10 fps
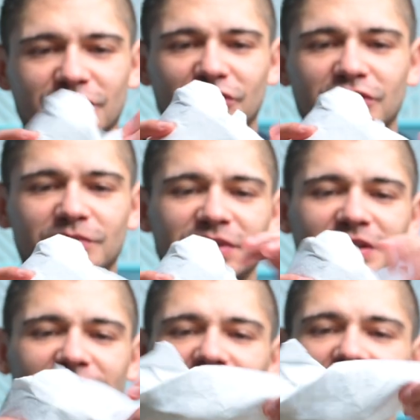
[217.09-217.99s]
should be
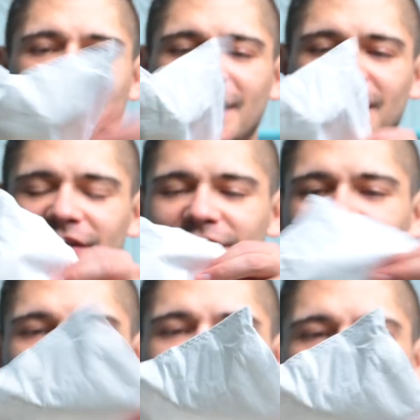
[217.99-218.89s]
a
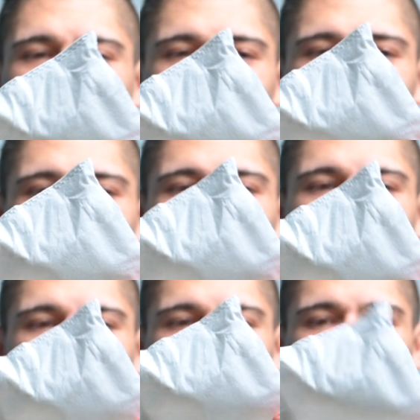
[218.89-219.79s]
lens. This is
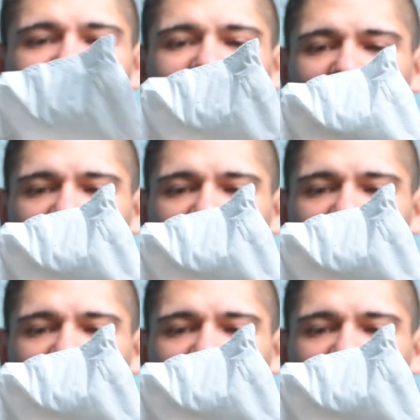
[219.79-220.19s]
nice